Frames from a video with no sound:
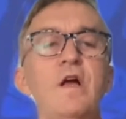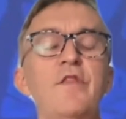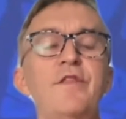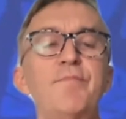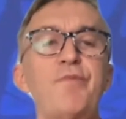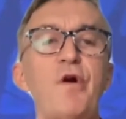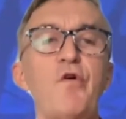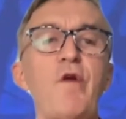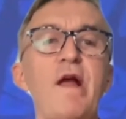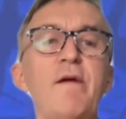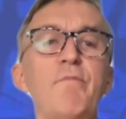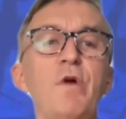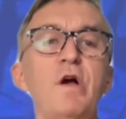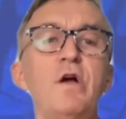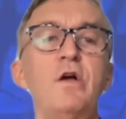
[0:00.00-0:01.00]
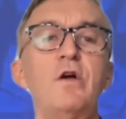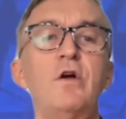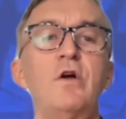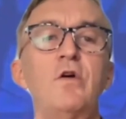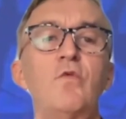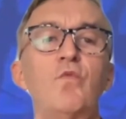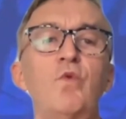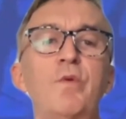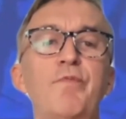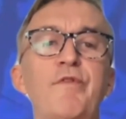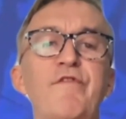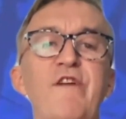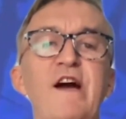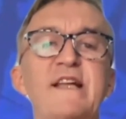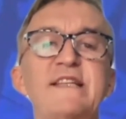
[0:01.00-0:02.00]
The program will
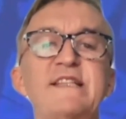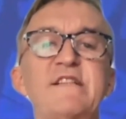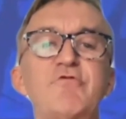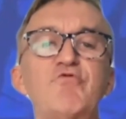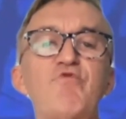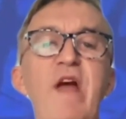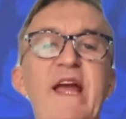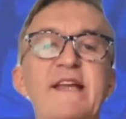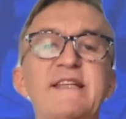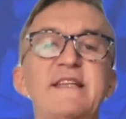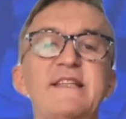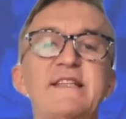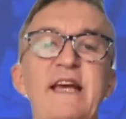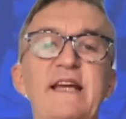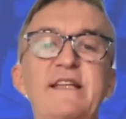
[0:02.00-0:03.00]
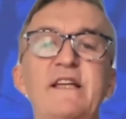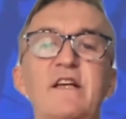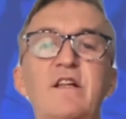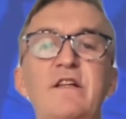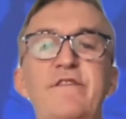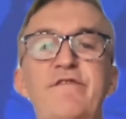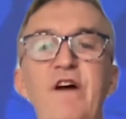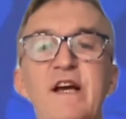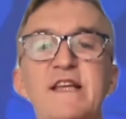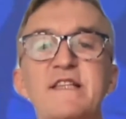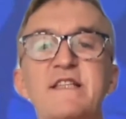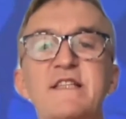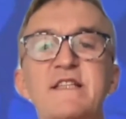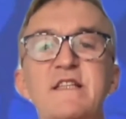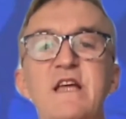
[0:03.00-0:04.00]
provide direct technical
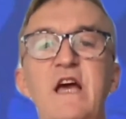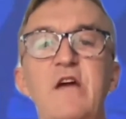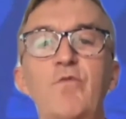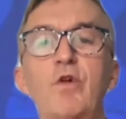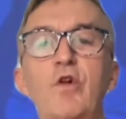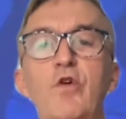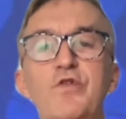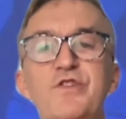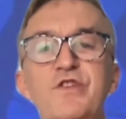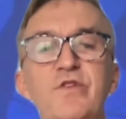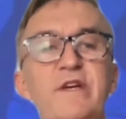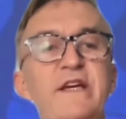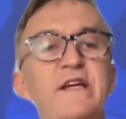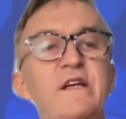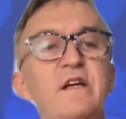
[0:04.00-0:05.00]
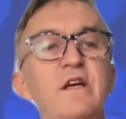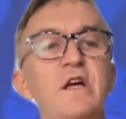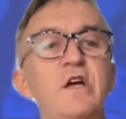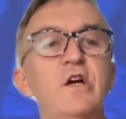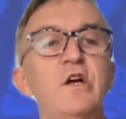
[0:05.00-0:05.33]
advice and will also gear